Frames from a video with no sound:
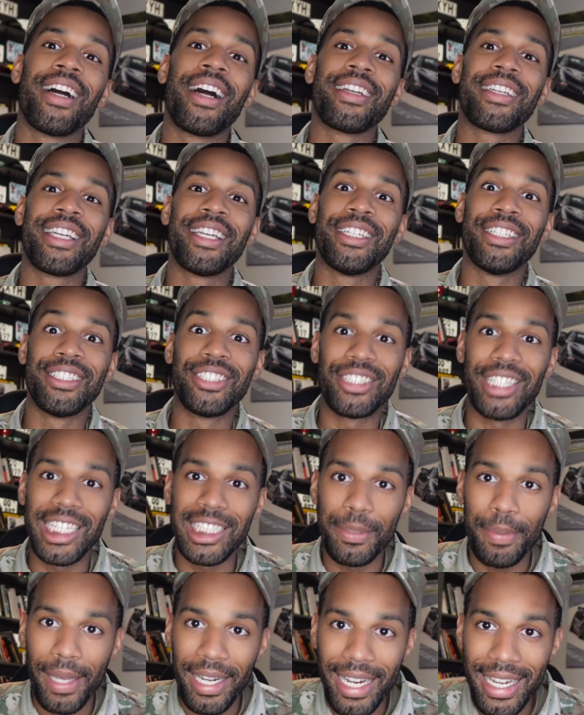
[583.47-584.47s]
Getting
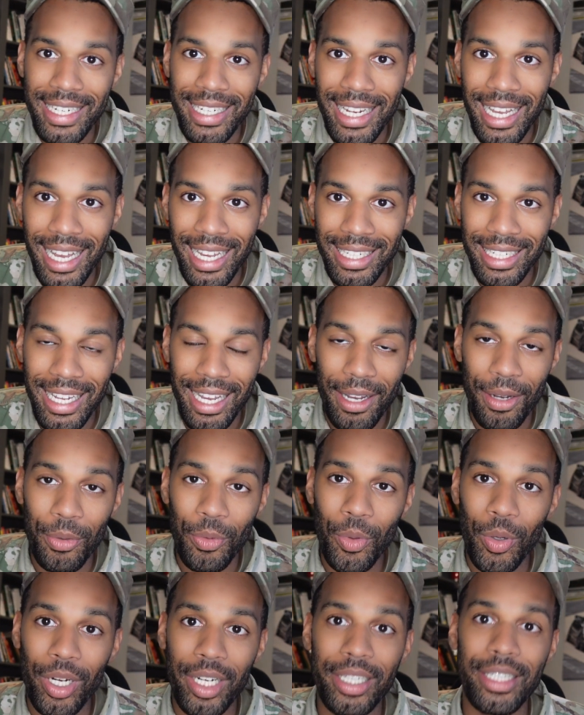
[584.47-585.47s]
chased by that
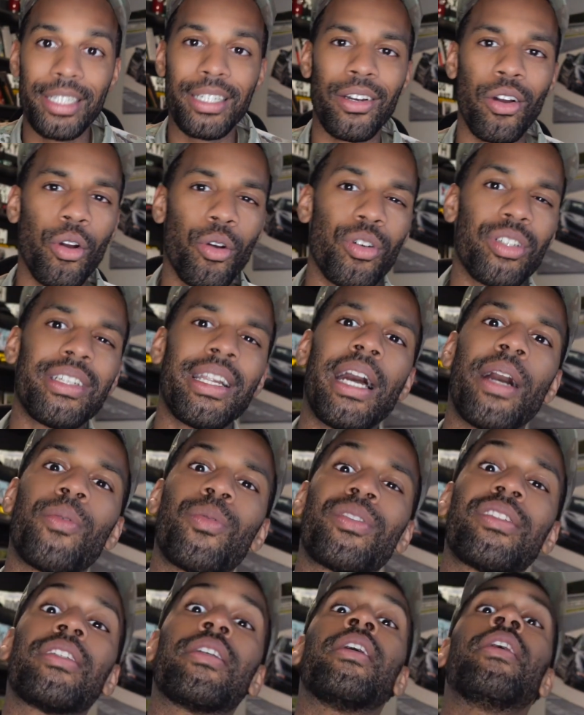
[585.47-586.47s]
991 or
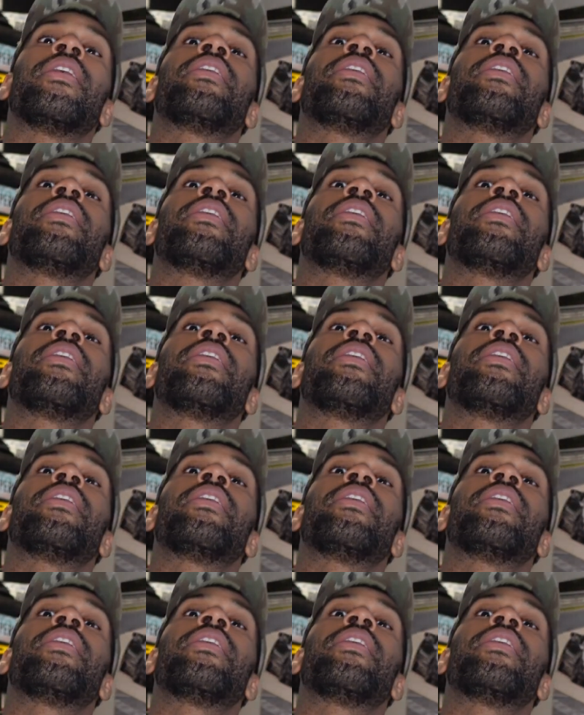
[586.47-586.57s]
991.2